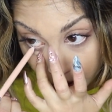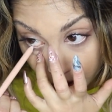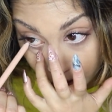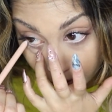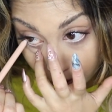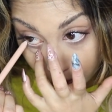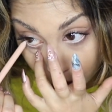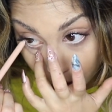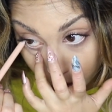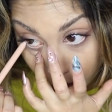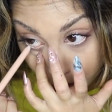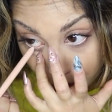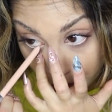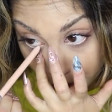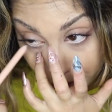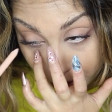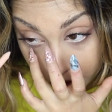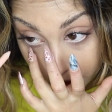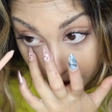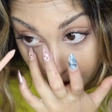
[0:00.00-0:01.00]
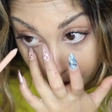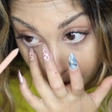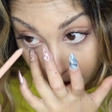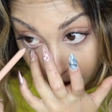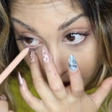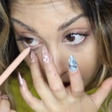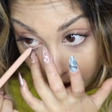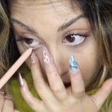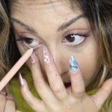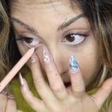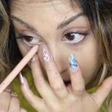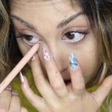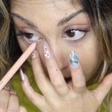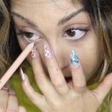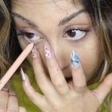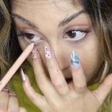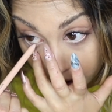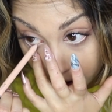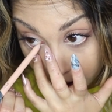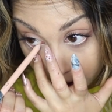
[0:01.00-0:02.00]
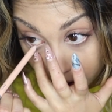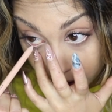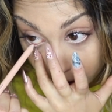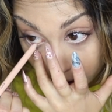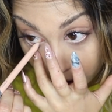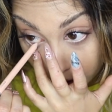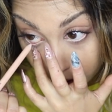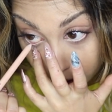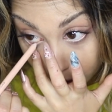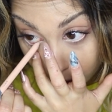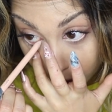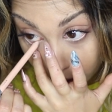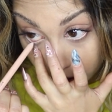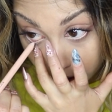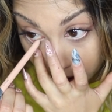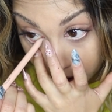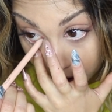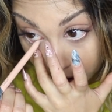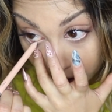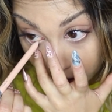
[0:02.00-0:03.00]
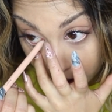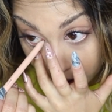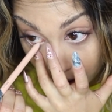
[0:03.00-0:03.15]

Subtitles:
Even though we might be sleeping a lot during this quarantine,